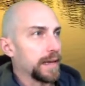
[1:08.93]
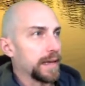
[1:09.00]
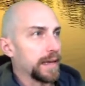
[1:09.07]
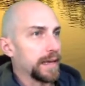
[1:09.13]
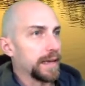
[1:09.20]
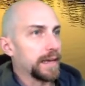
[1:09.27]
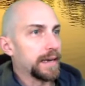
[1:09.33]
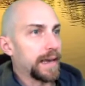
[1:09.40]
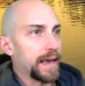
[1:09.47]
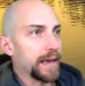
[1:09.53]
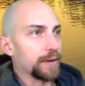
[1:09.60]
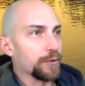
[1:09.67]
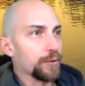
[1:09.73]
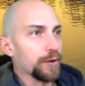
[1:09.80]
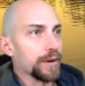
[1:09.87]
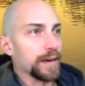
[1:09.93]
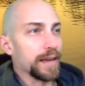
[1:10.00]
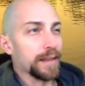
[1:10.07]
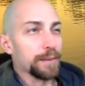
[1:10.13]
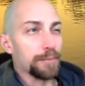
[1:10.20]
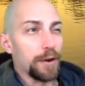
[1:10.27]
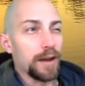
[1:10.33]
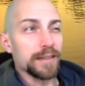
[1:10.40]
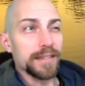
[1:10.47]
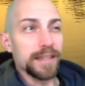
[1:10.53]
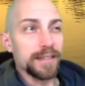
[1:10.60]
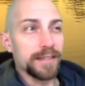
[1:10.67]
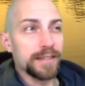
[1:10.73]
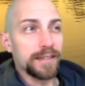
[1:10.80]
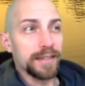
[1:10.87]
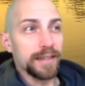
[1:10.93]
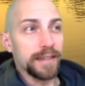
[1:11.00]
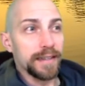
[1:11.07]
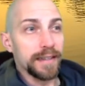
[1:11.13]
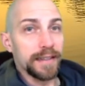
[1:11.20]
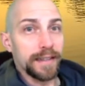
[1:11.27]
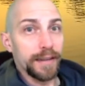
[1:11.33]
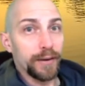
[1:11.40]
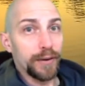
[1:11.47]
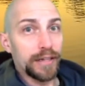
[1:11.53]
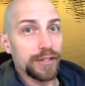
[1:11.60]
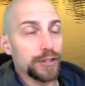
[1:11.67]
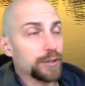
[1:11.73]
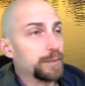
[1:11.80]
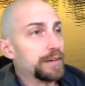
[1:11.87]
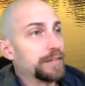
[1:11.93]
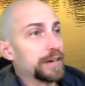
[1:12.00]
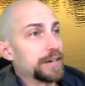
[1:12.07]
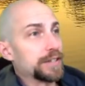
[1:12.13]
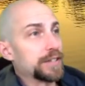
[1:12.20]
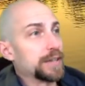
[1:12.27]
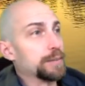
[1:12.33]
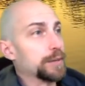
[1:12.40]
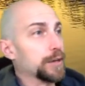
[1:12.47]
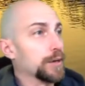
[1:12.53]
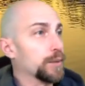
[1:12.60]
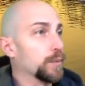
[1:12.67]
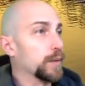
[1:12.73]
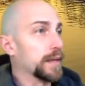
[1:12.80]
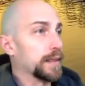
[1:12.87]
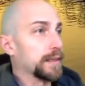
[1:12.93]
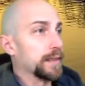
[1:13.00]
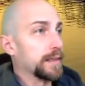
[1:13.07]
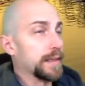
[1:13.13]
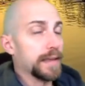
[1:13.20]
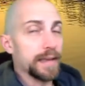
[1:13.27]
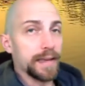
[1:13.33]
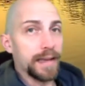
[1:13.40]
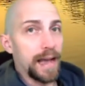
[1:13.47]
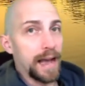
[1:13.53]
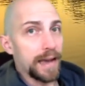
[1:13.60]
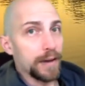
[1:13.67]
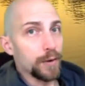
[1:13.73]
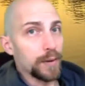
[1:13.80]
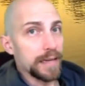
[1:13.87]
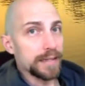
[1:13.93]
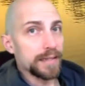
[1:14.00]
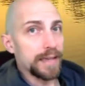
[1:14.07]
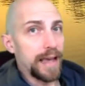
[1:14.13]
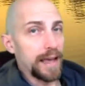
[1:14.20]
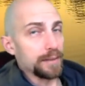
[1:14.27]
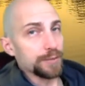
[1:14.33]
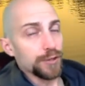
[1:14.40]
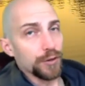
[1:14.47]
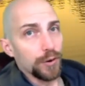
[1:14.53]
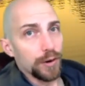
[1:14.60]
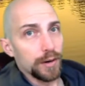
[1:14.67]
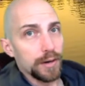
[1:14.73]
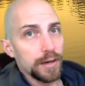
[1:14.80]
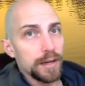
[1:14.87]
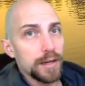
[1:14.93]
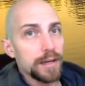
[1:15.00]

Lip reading: in Android, and the process in theory should be very similar with the iOS App Store.